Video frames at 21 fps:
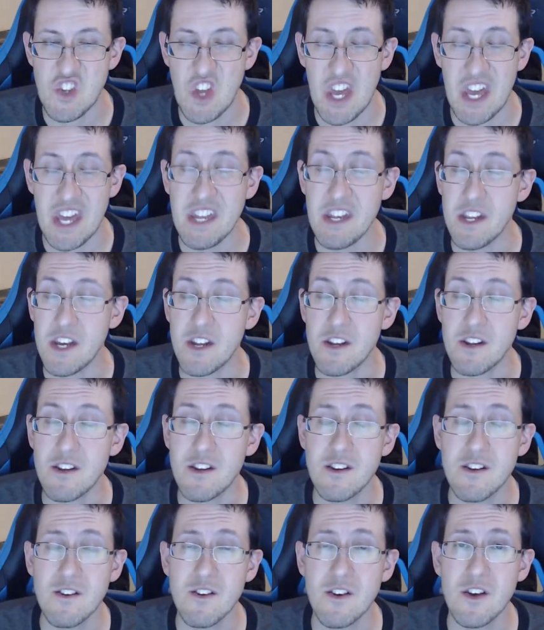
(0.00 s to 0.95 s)
end it.
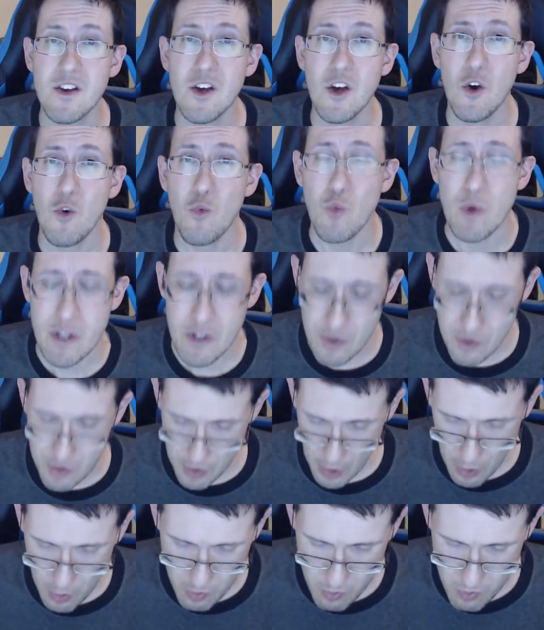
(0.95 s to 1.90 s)
We
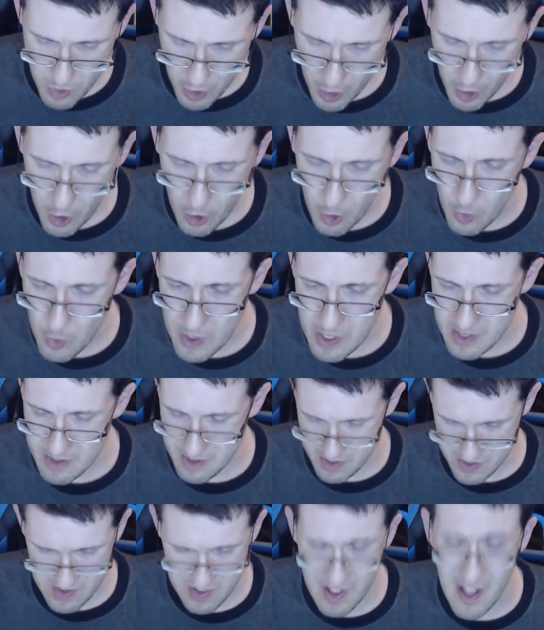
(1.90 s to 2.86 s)
don't know in
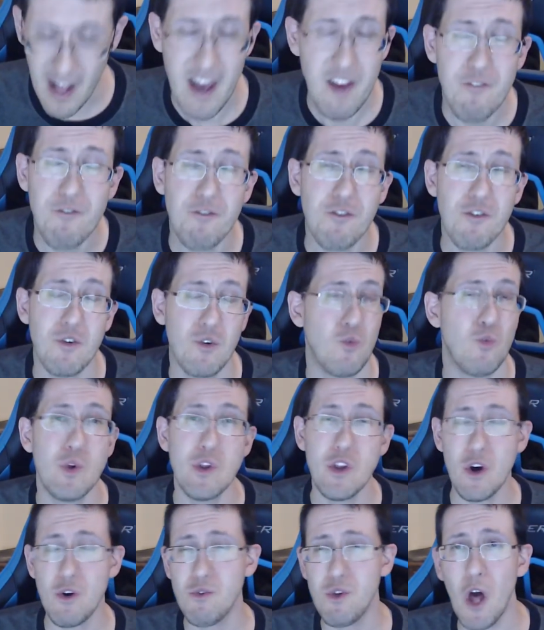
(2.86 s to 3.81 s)
this life. We
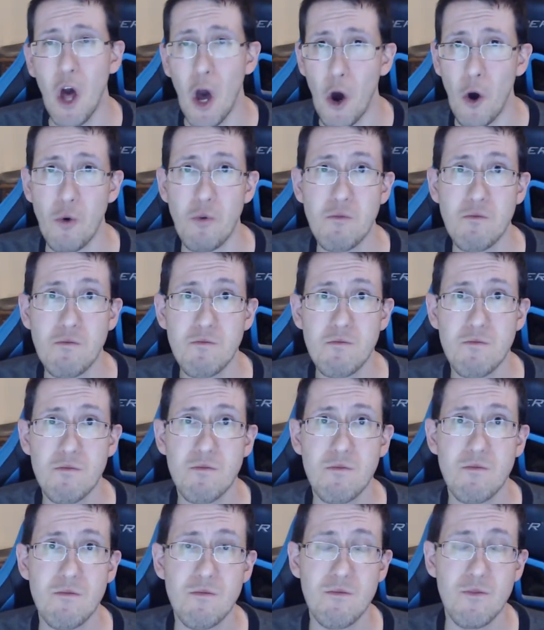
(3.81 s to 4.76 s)
don't know.
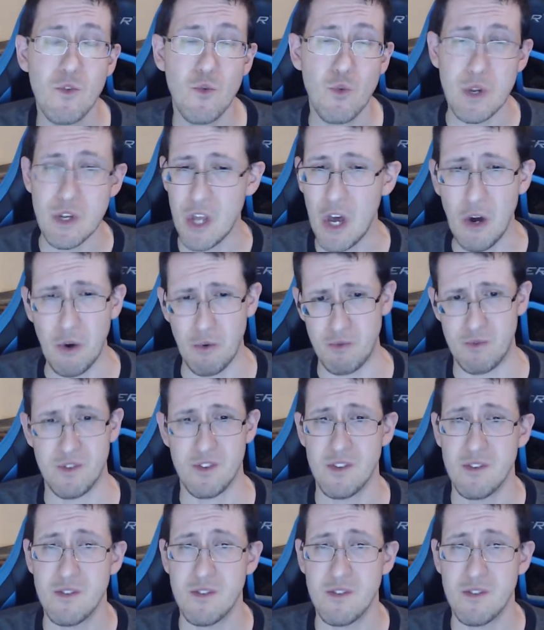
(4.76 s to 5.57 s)
We don't.